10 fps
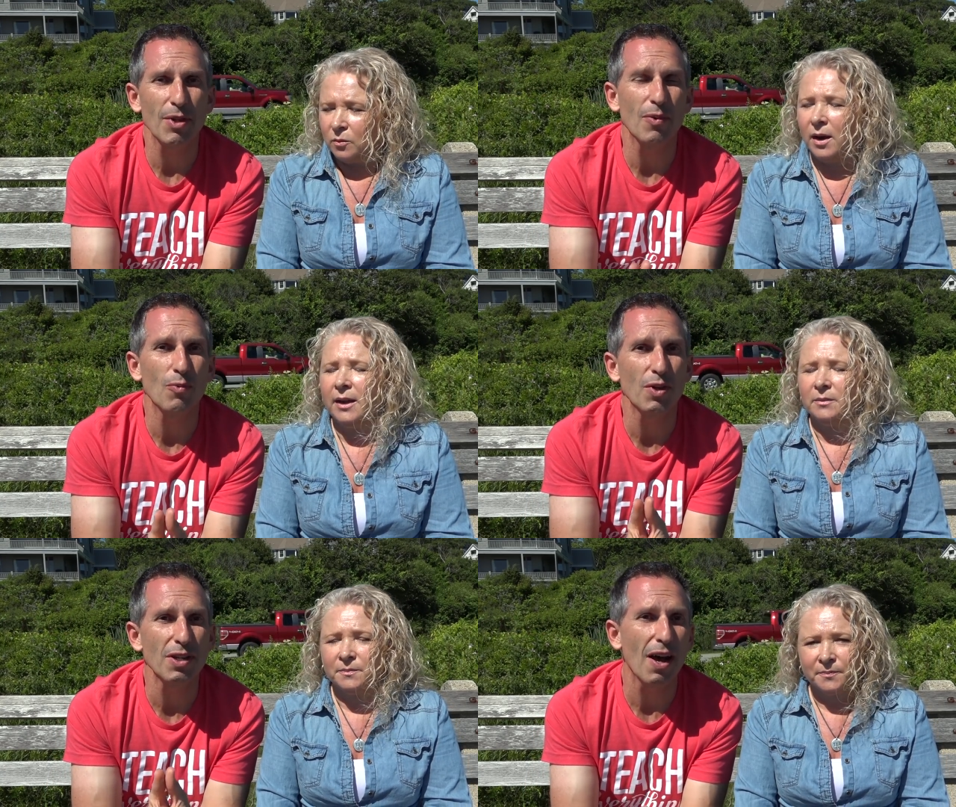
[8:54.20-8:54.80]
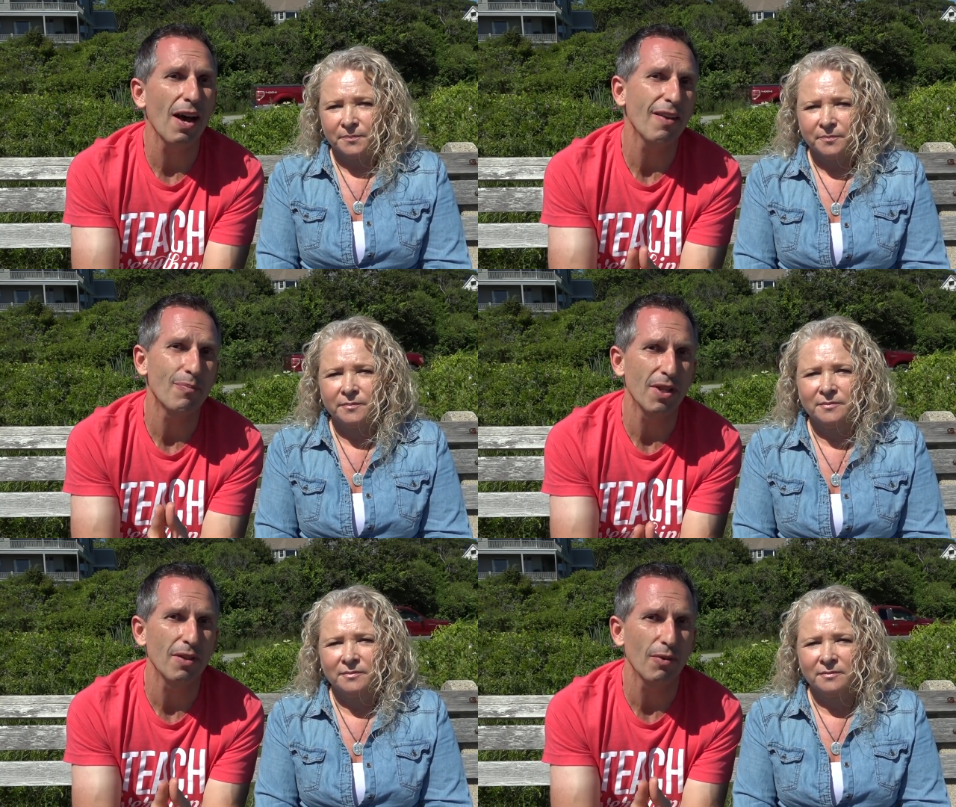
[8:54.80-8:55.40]
Speaker 1: right. it would not
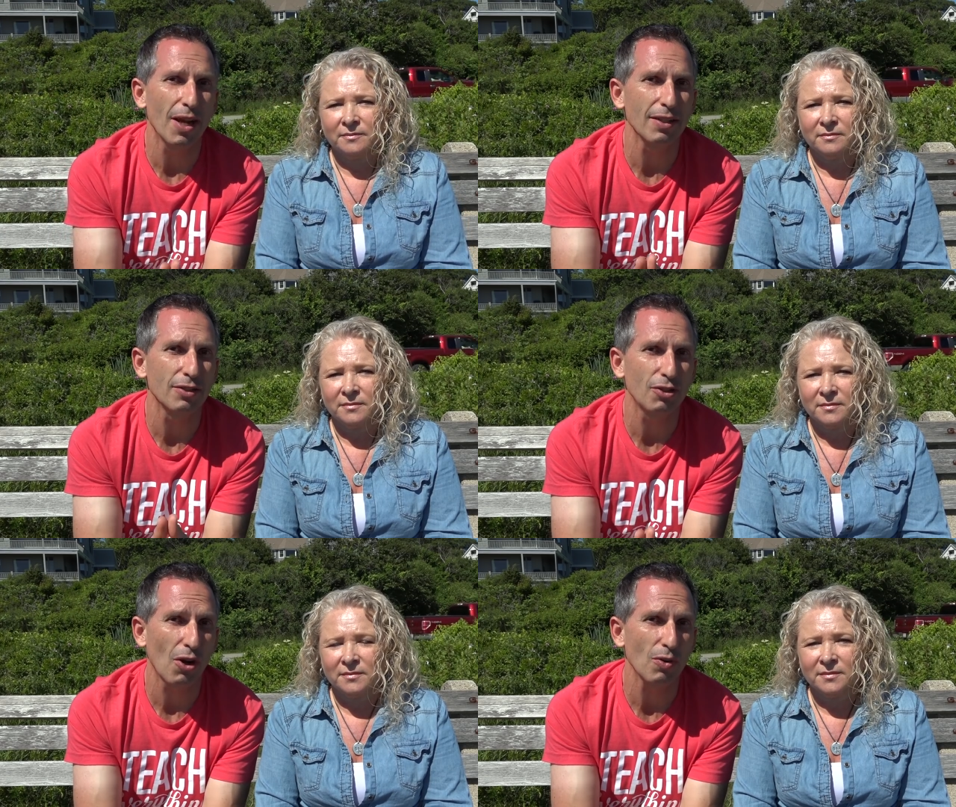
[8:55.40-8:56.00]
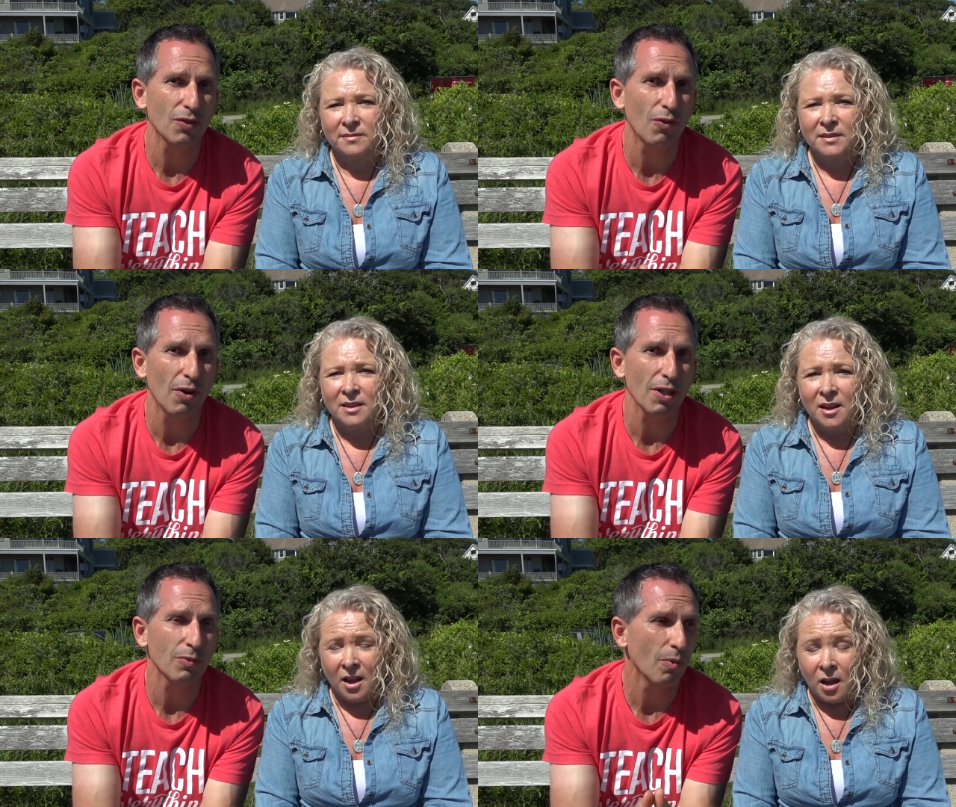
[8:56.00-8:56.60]
have been the right coach
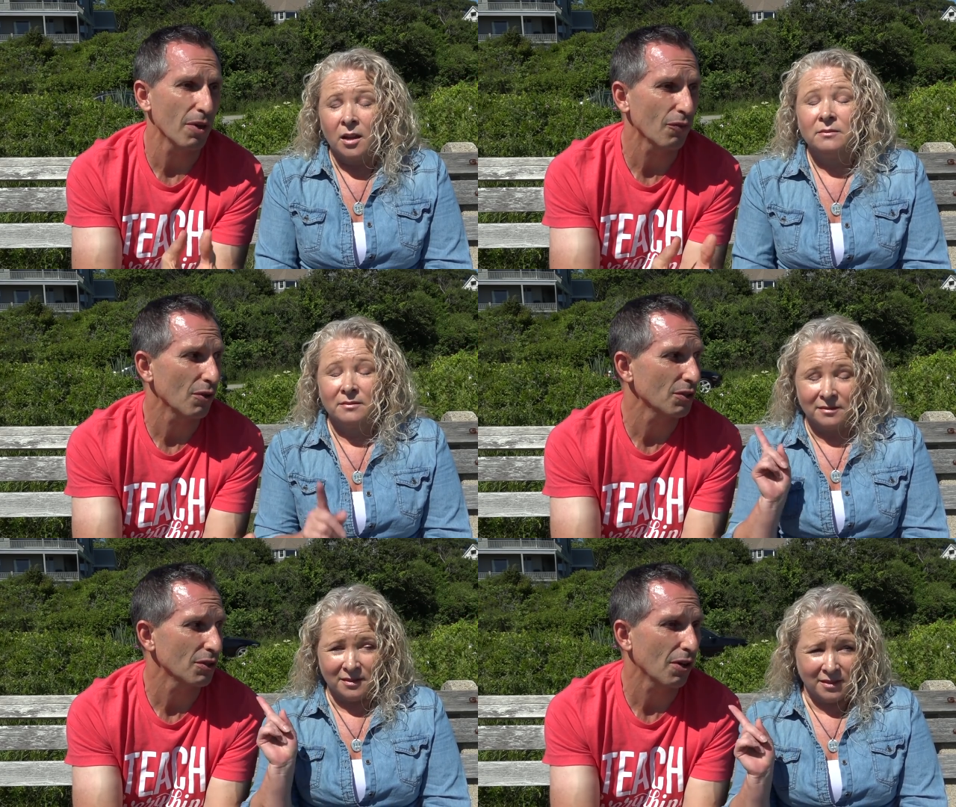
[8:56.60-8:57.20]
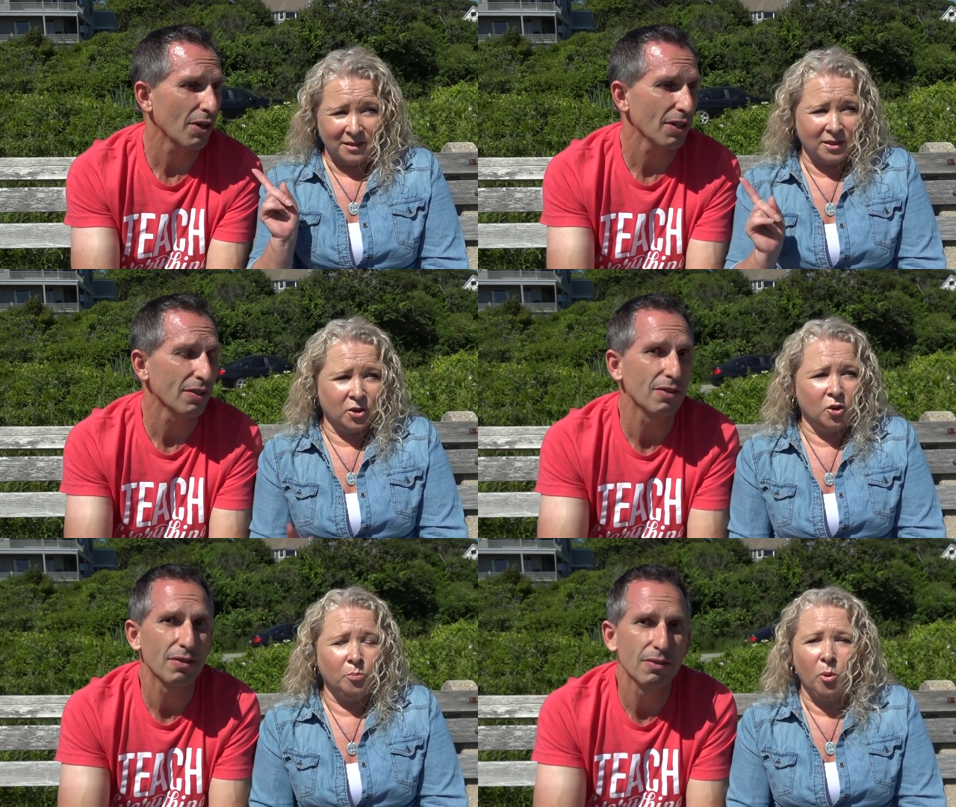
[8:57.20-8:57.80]
for us when we first started.
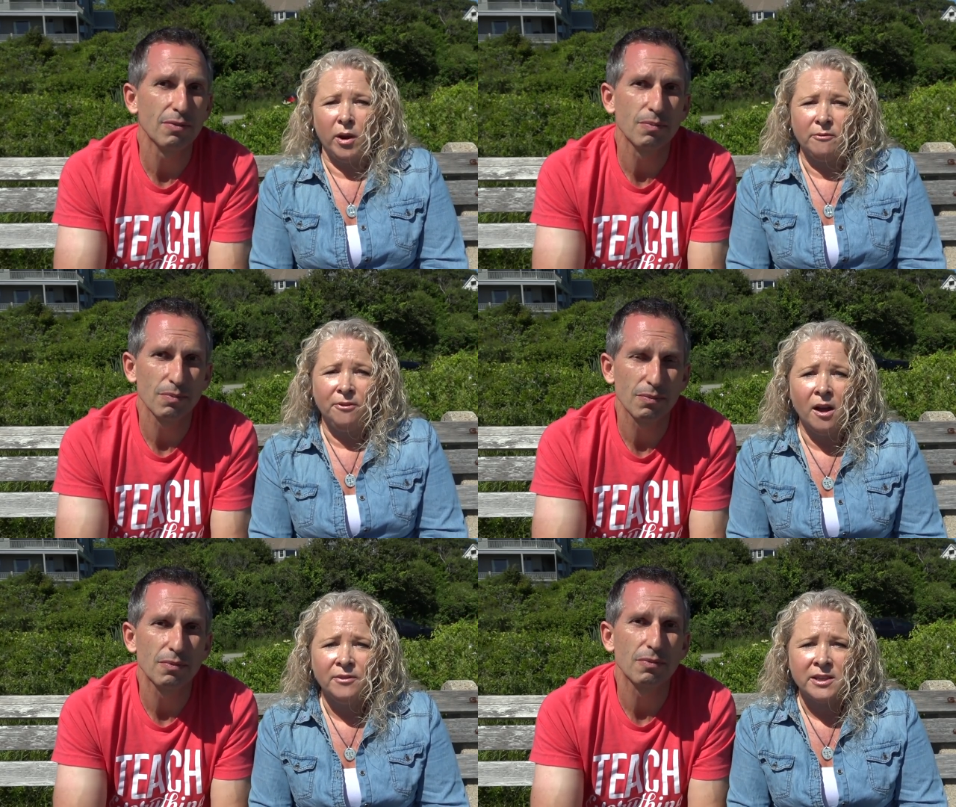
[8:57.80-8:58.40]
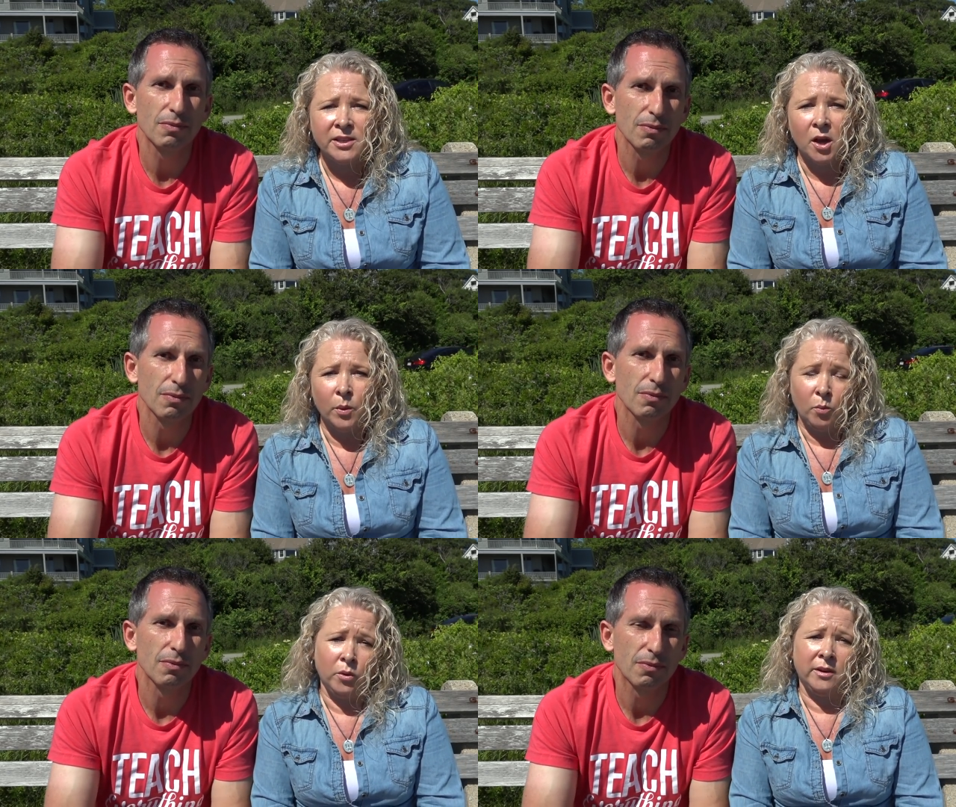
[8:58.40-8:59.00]
Speaker 2: Good point. Five years ago,
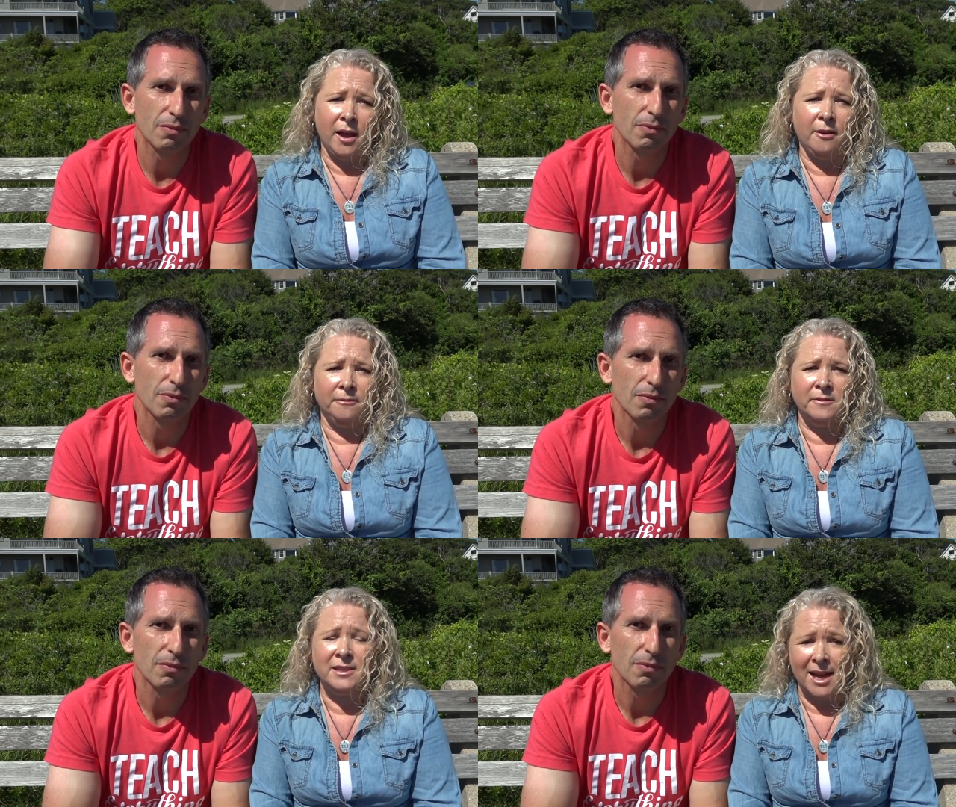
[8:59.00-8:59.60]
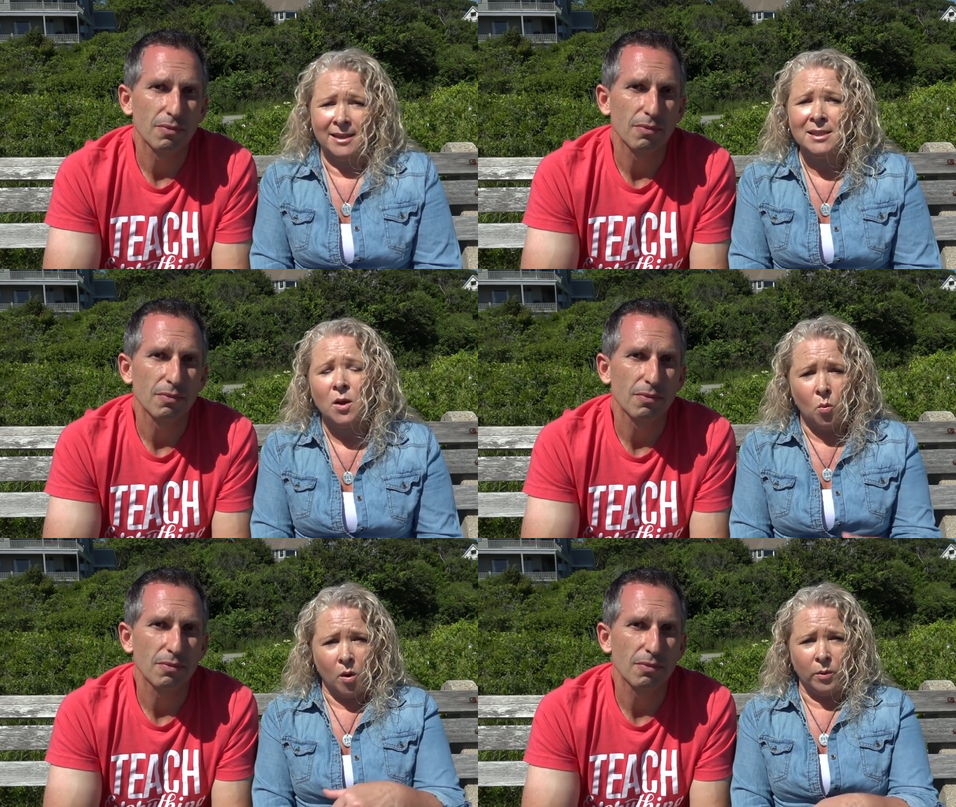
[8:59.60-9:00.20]
we wouldn't have done
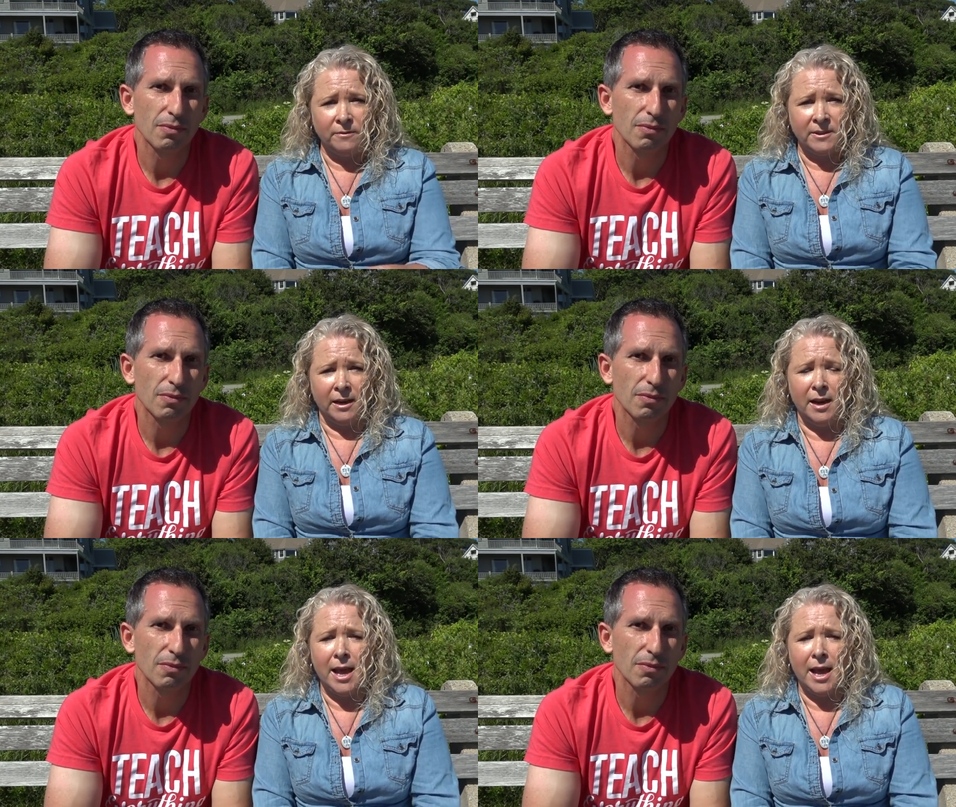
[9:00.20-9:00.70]
what we've done